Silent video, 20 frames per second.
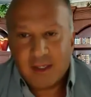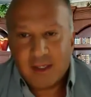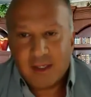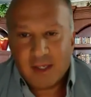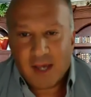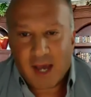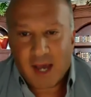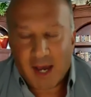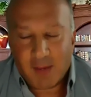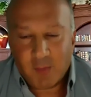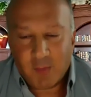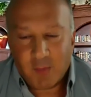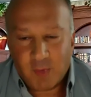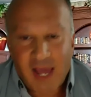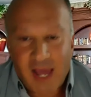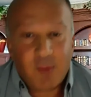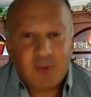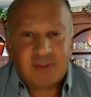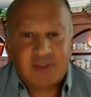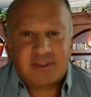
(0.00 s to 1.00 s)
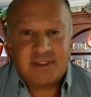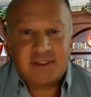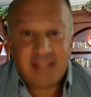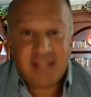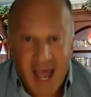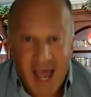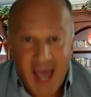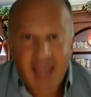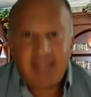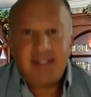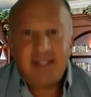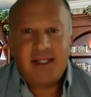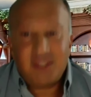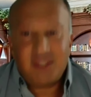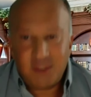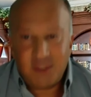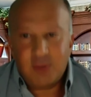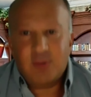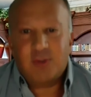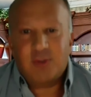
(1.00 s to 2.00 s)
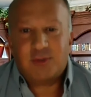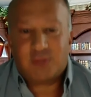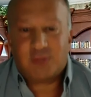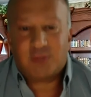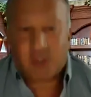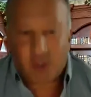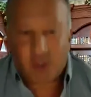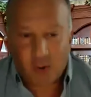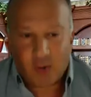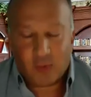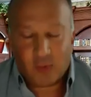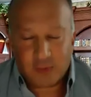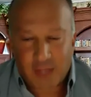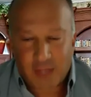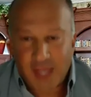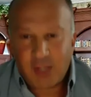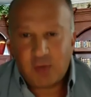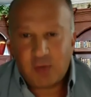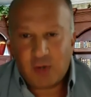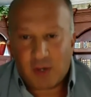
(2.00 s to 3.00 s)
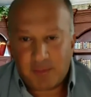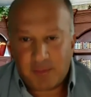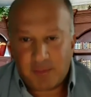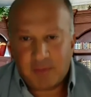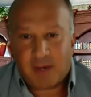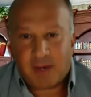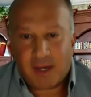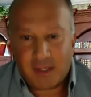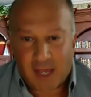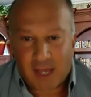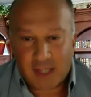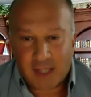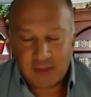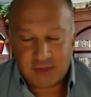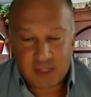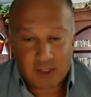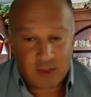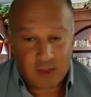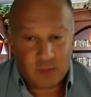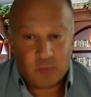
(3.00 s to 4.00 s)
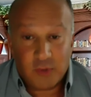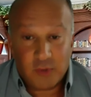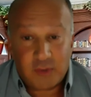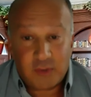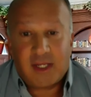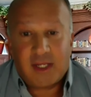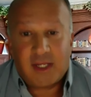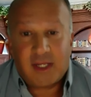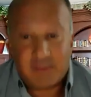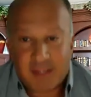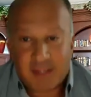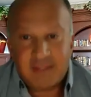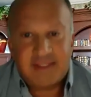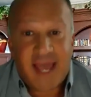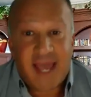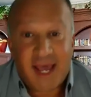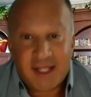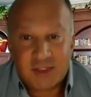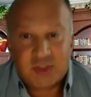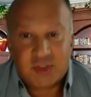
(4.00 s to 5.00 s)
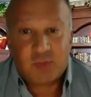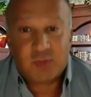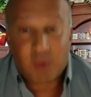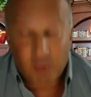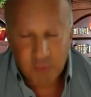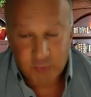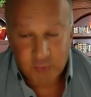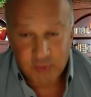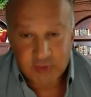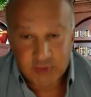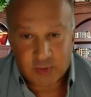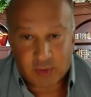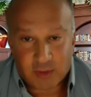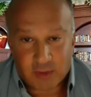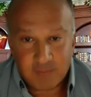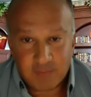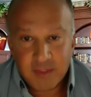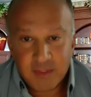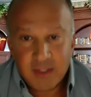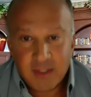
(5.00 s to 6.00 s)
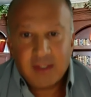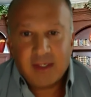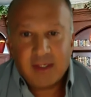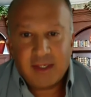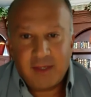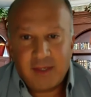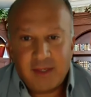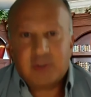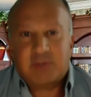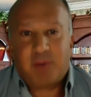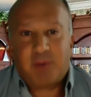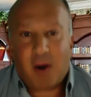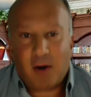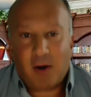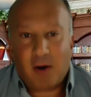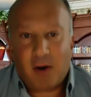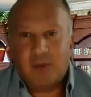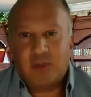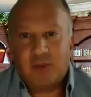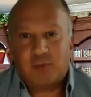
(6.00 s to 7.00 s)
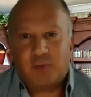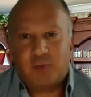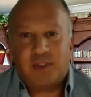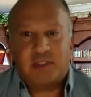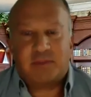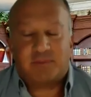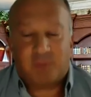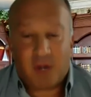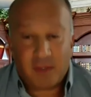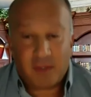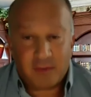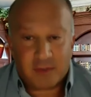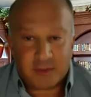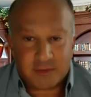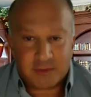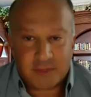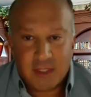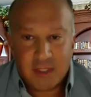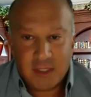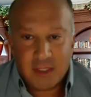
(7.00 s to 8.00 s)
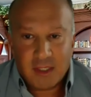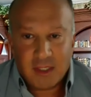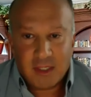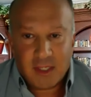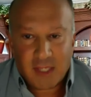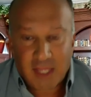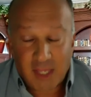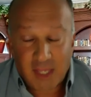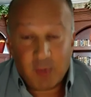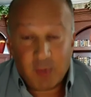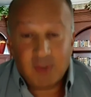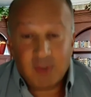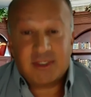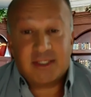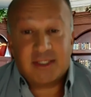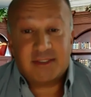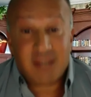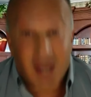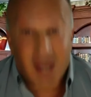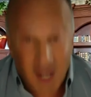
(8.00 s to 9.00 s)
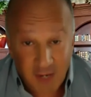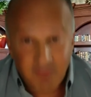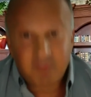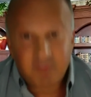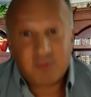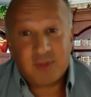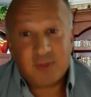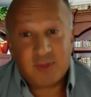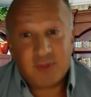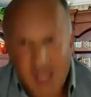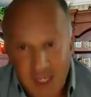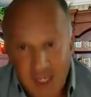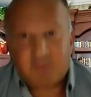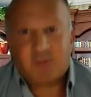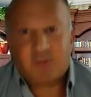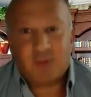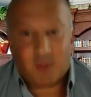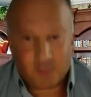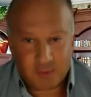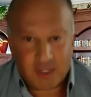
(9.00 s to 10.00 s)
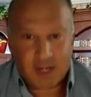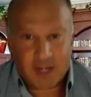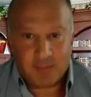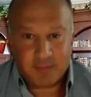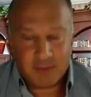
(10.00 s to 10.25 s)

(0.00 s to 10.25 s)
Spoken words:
When I was 9 years old, I grew up I started working in my dad's grocery store. He was partners with his brothers. It was a tough life growing up.